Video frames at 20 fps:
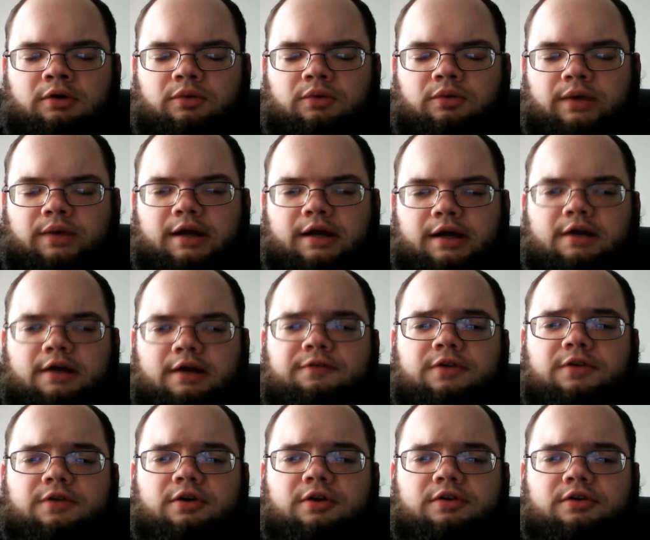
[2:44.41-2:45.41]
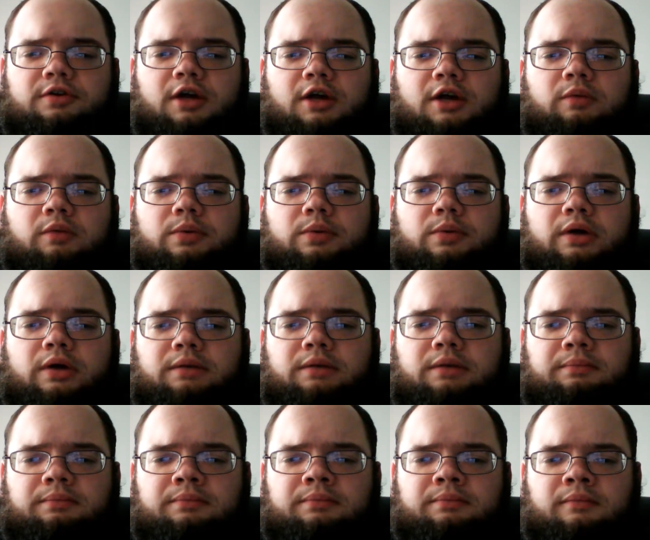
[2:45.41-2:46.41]
We'd had enough of the current town we were
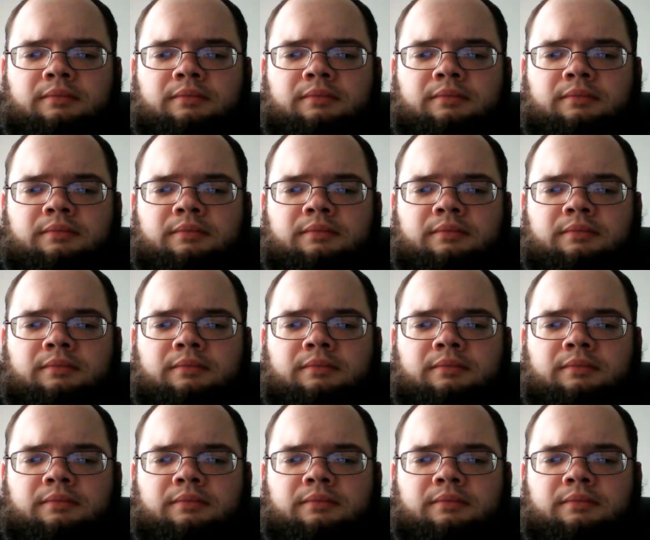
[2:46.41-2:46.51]
in,